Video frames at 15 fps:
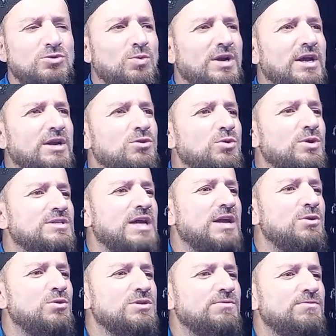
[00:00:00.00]
So what I do is I
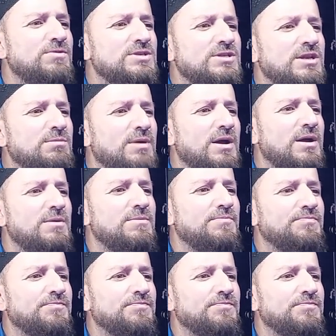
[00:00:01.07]
use firstly my